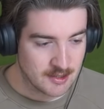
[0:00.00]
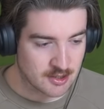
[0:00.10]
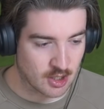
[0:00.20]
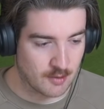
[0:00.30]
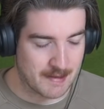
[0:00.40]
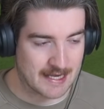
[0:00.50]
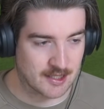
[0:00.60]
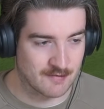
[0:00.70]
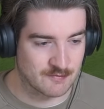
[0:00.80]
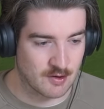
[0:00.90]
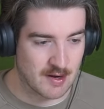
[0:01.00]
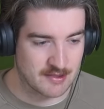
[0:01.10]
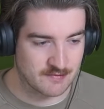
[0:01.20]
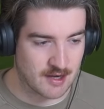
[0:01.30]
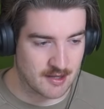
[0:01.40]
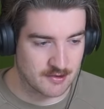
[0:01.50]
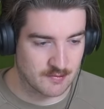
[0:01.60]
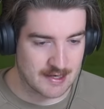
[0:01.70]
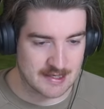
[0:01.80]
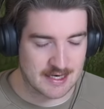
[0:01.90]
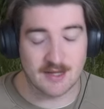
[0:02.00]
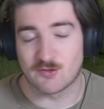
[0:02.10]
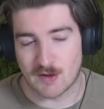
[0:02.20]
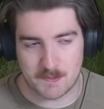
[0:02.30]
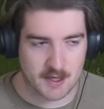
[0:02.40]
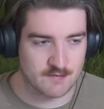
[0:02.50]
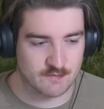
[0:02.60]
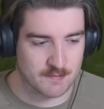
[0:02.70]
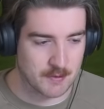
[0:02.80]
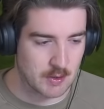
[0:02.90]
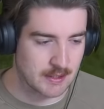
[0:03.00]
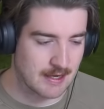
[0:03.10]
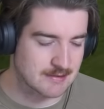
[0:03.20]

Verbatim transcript: curled back enough to go on the green, and I 3-putted for a bogey.